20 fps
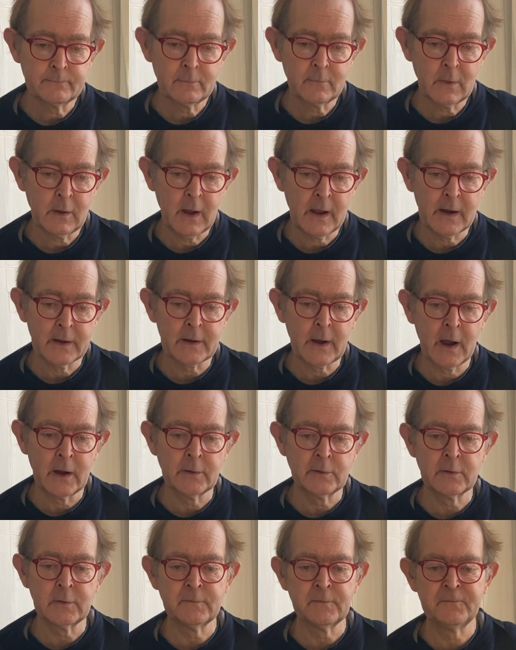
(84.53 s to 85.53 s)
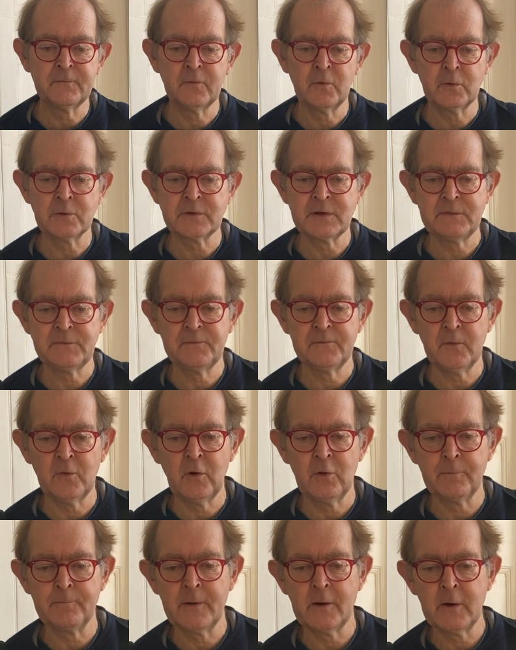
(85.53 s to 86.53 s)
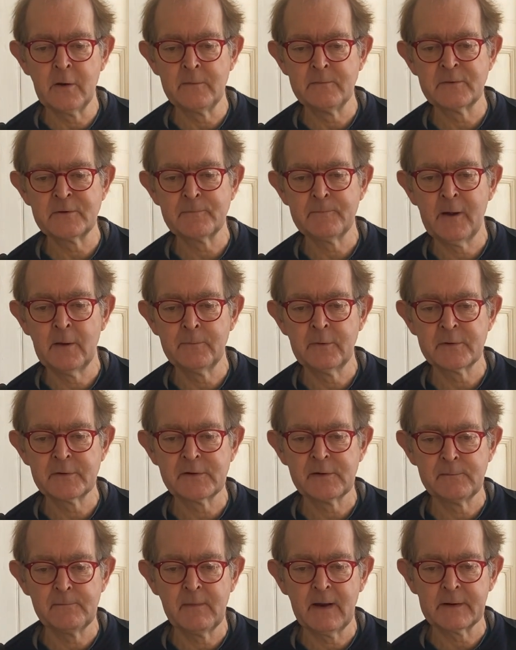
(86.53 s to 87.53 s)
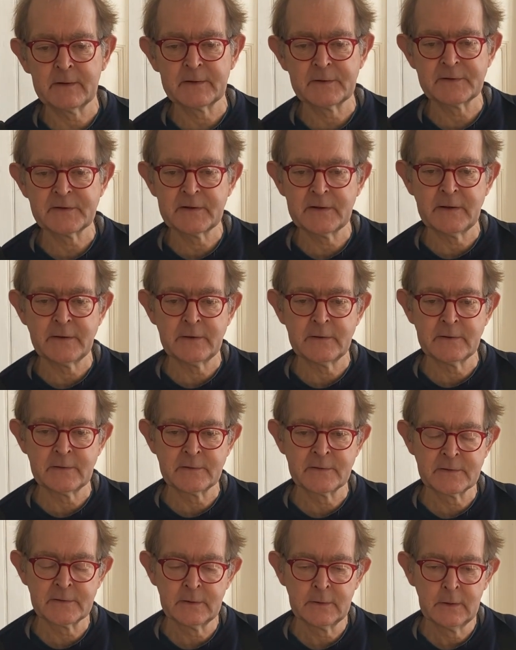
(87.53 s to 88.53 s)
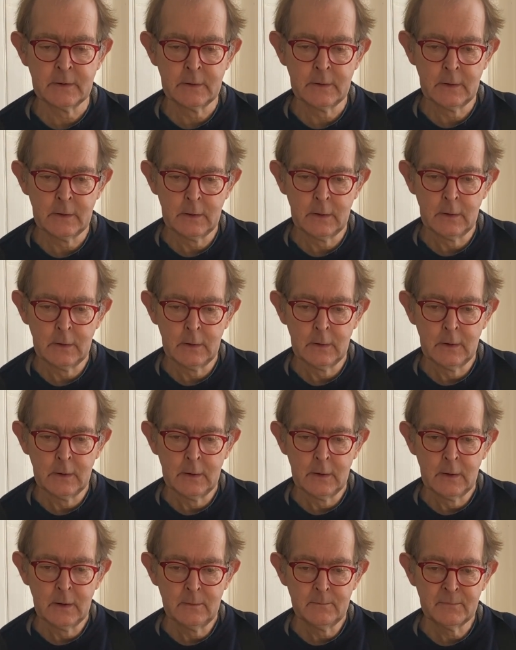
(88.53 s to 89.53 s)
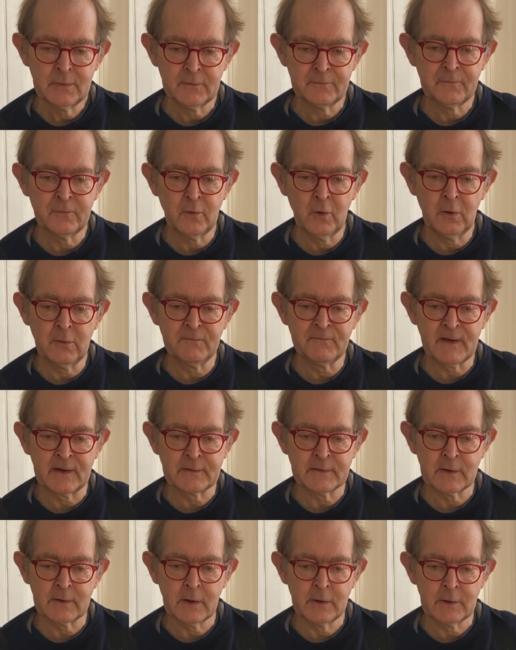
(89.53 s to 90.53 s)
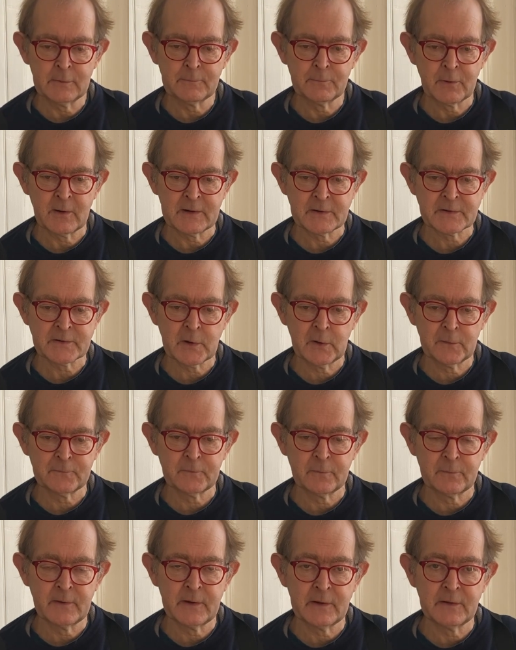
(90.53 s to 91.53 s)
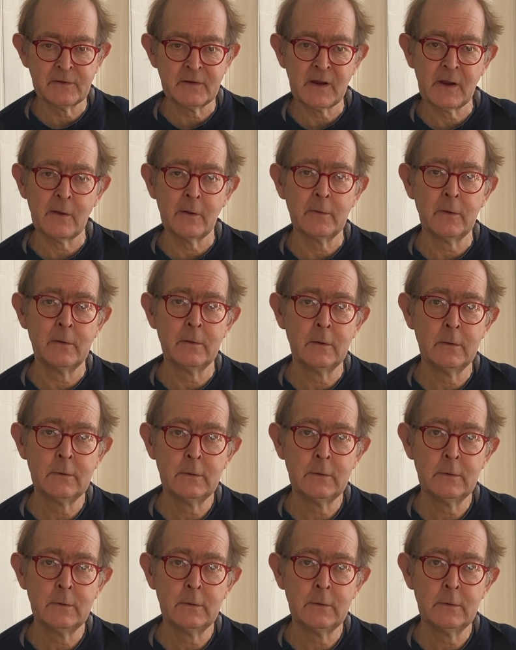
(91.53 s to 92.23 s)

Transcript: I had 144 poems published in magazines before Vanguard Press offered me a deal.